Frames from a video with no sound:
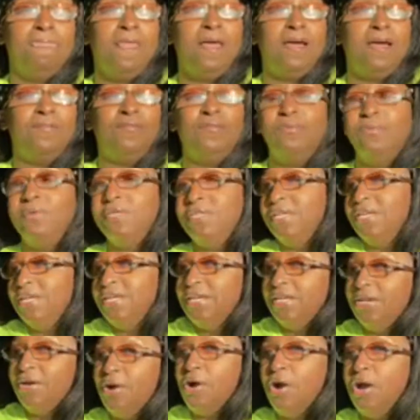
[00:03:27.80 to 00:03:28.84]
nothing. We
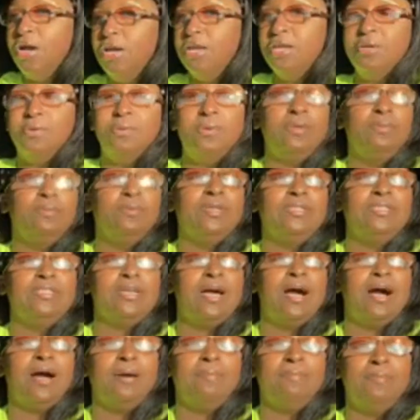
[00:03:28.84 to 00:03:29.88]
did get arguing one
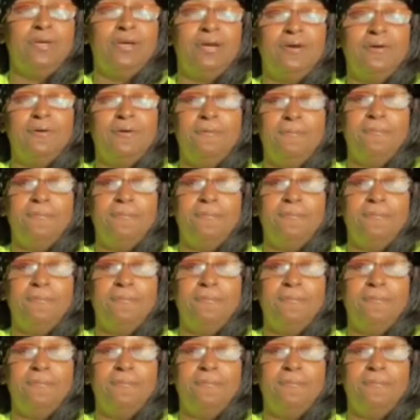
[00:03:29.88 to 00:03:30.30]
time, though.